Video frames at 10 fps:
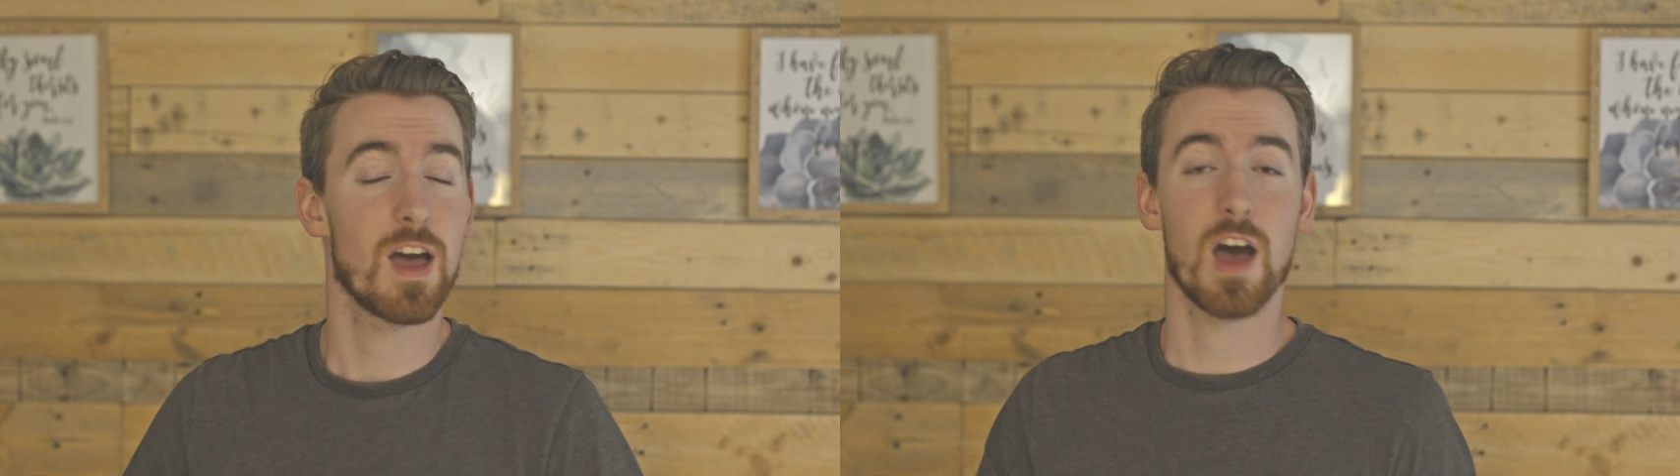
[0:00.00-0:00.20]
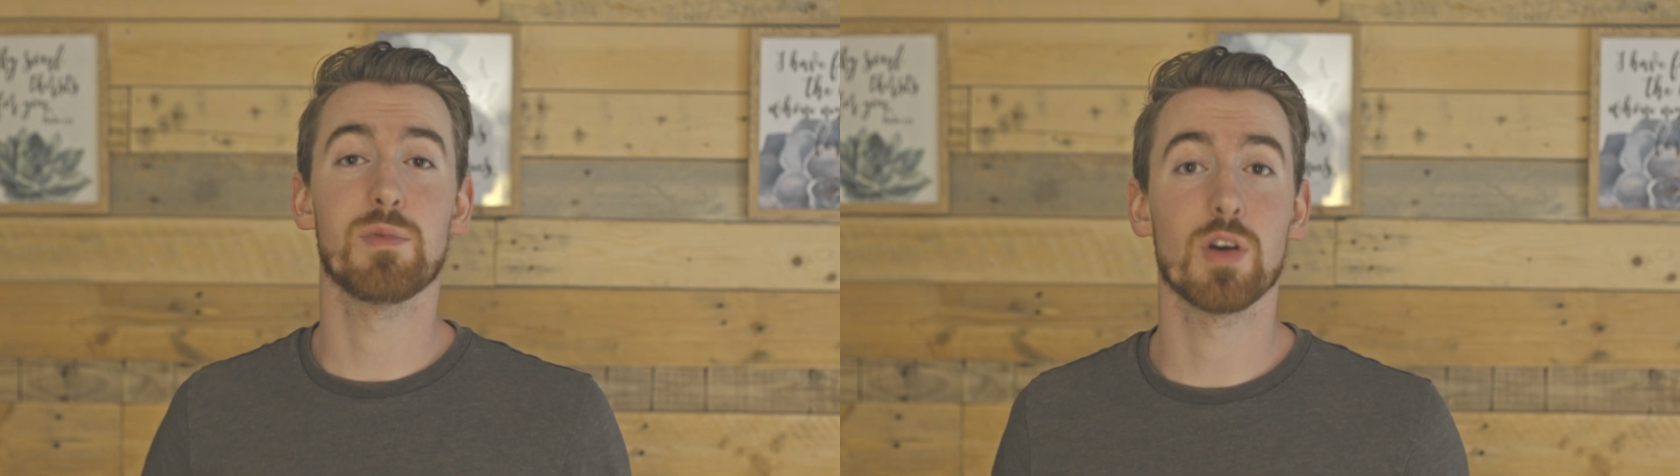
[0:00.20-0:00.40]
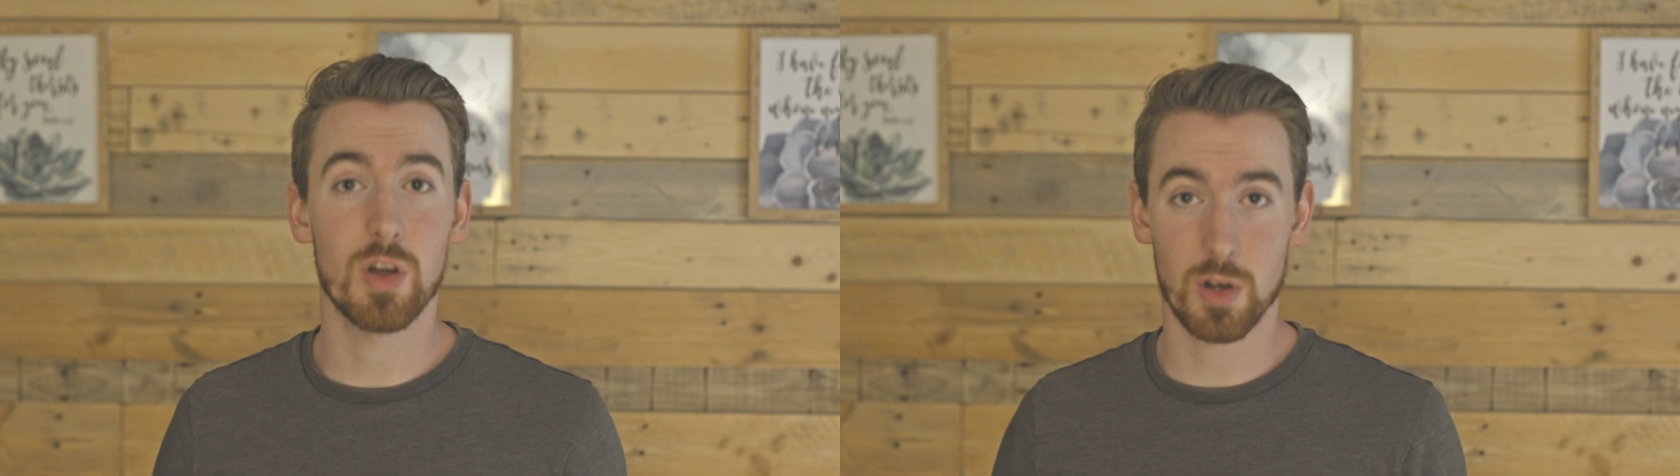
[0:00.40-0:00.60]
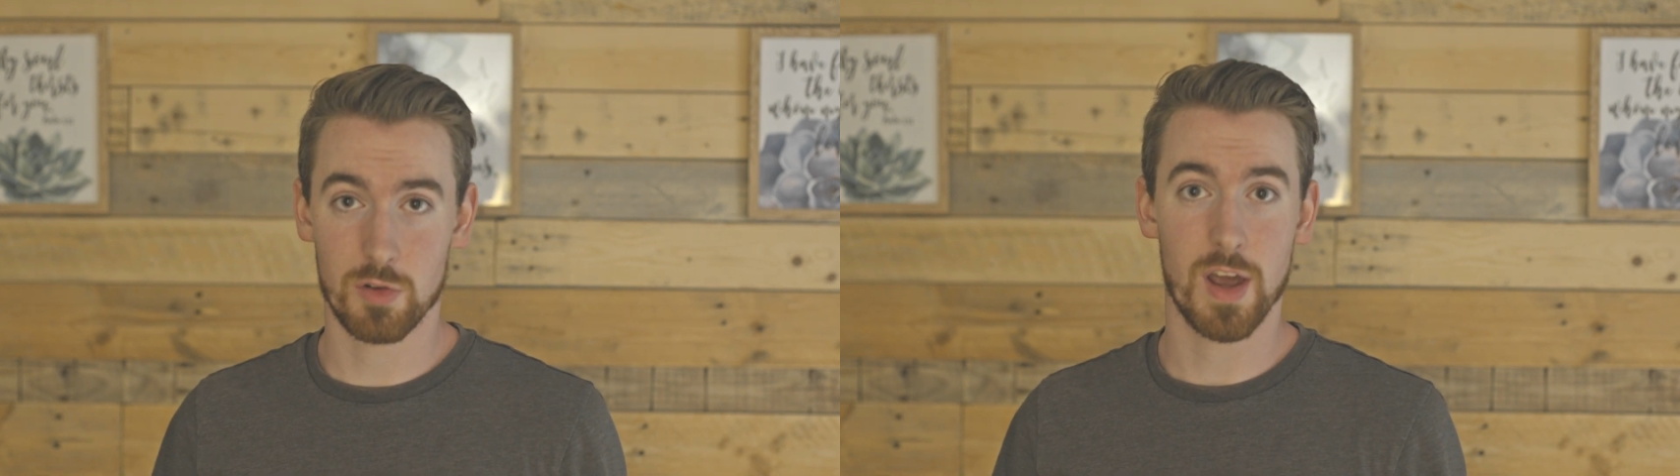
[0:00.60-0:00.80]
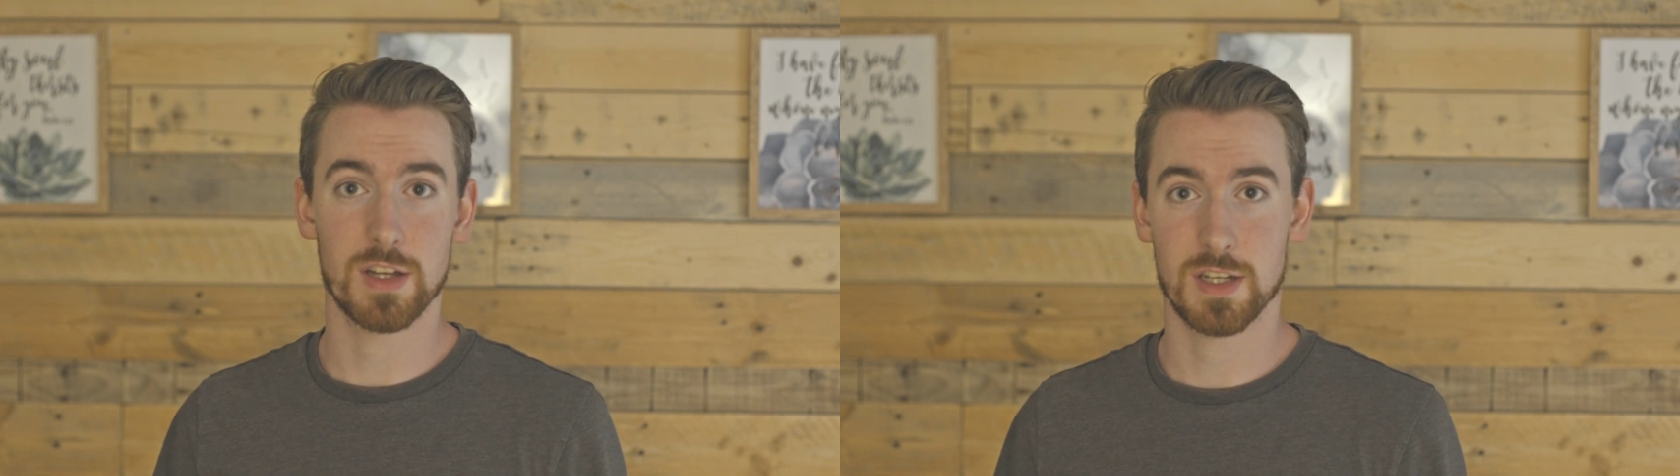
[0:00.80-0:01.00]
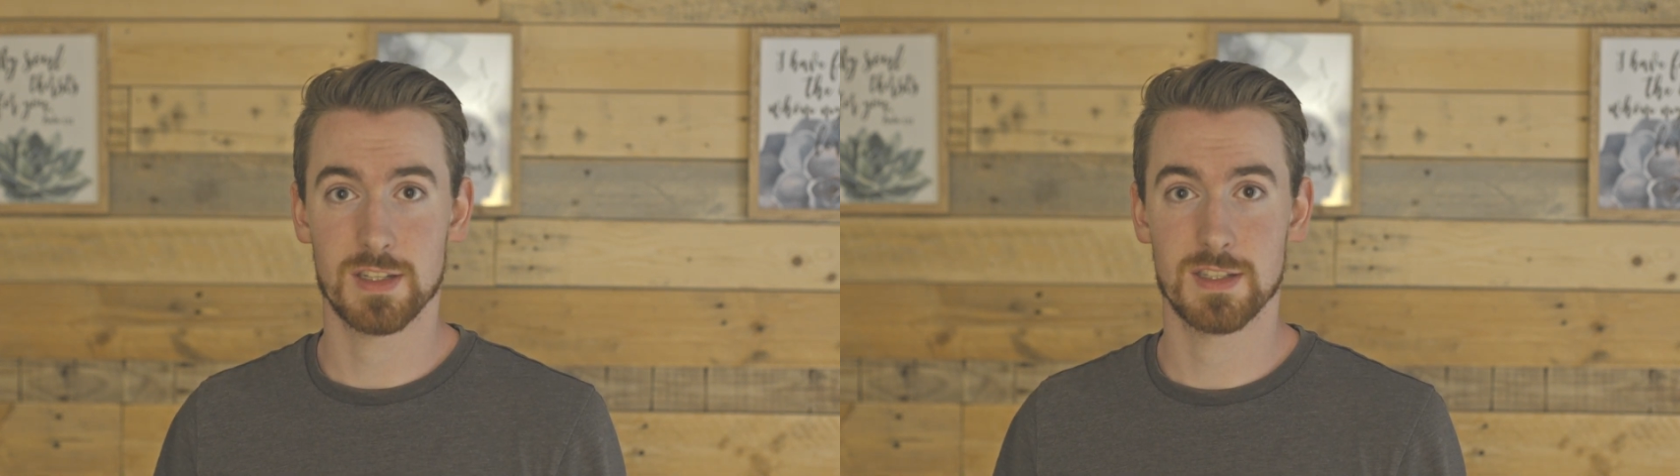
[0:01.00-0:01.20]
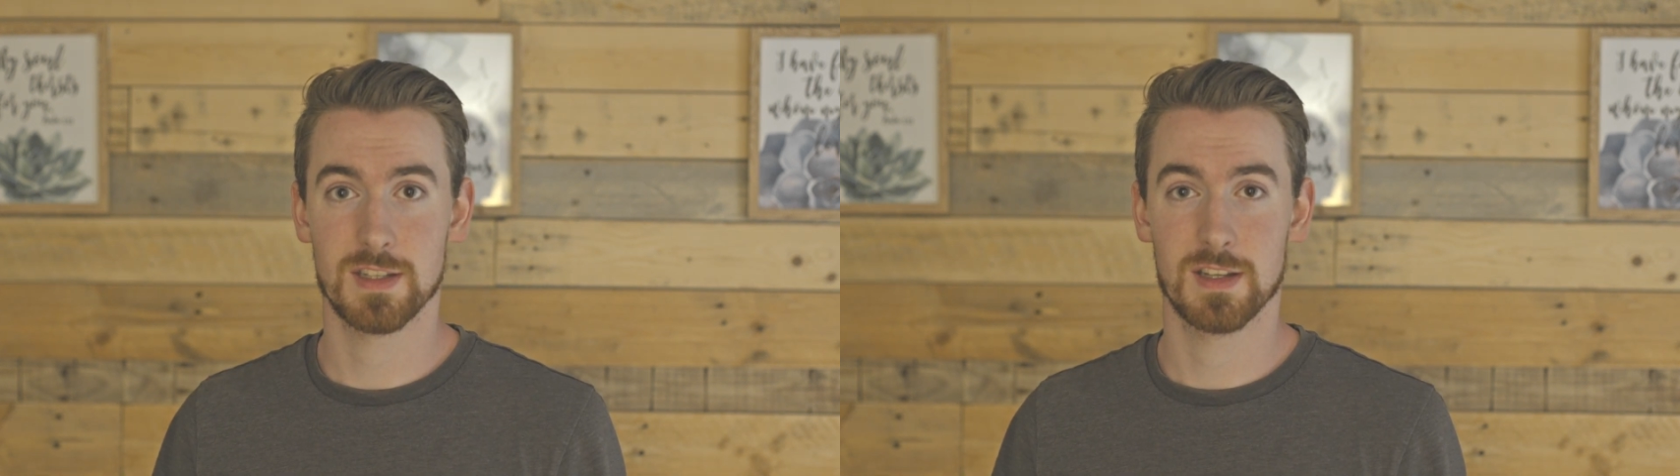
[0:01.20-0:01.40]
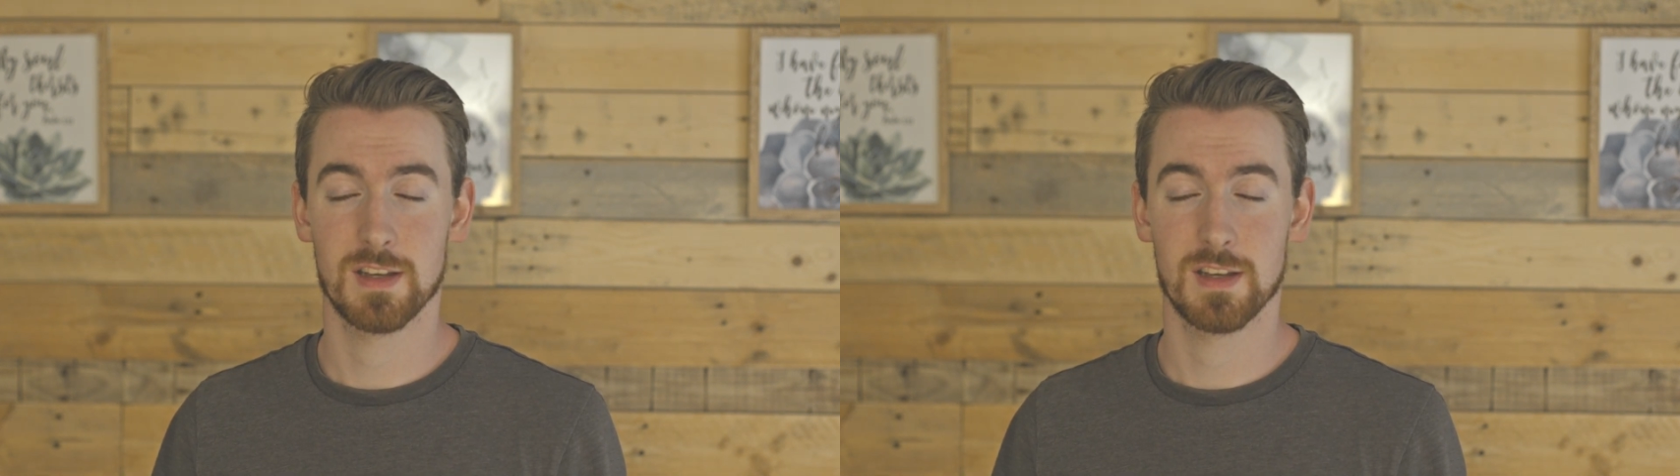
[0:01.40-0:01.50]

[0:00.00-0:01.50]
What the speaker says: I'm no longer righteous.